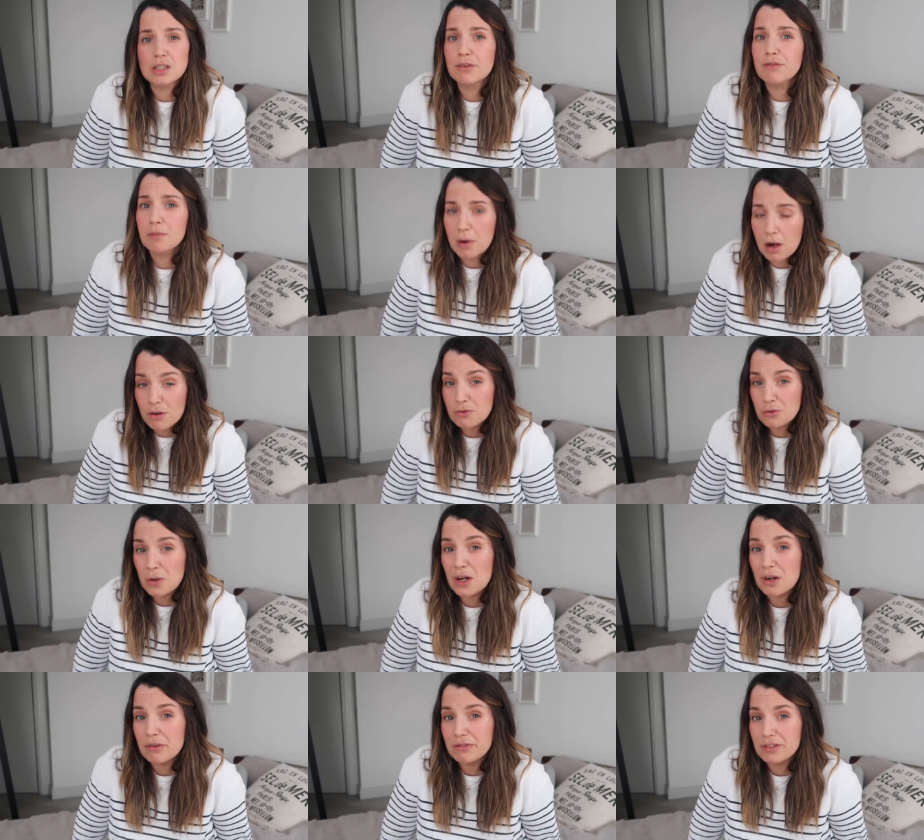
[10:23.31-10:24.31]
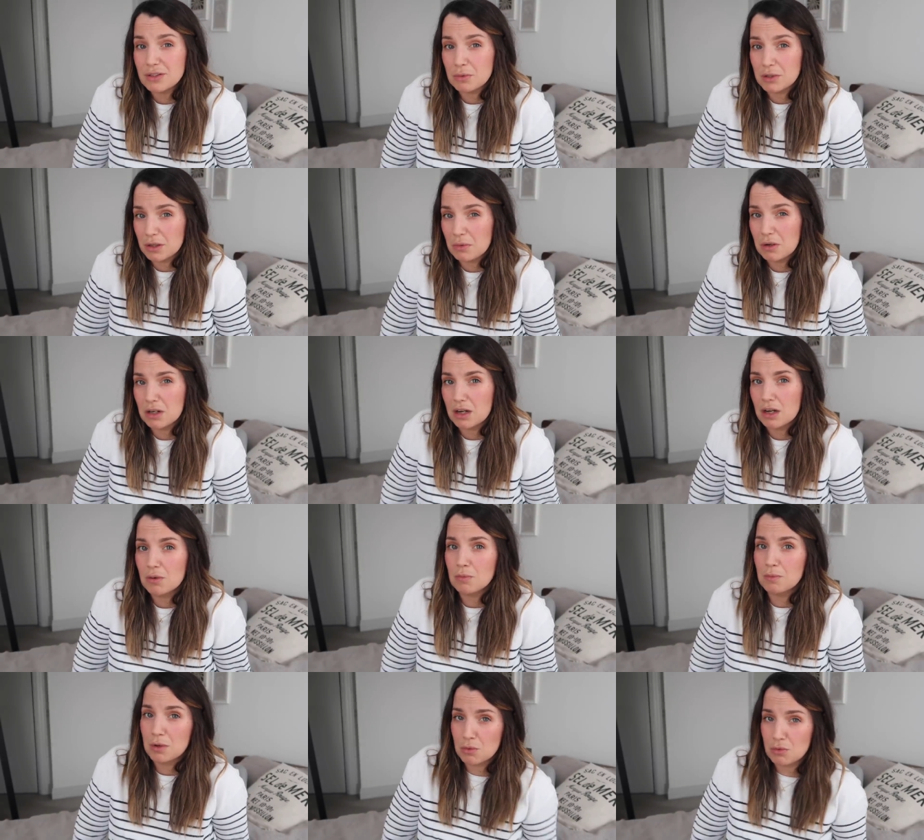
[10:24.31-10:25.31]
So from 12:30 is when I woke
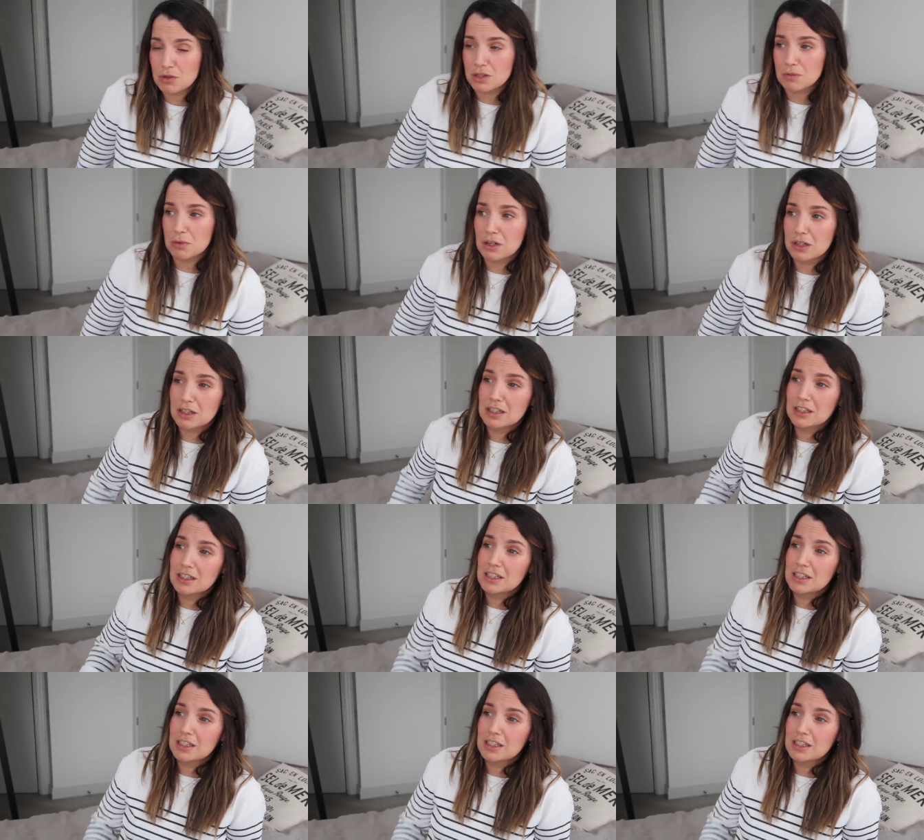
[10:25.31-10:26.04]
up, my waters broke.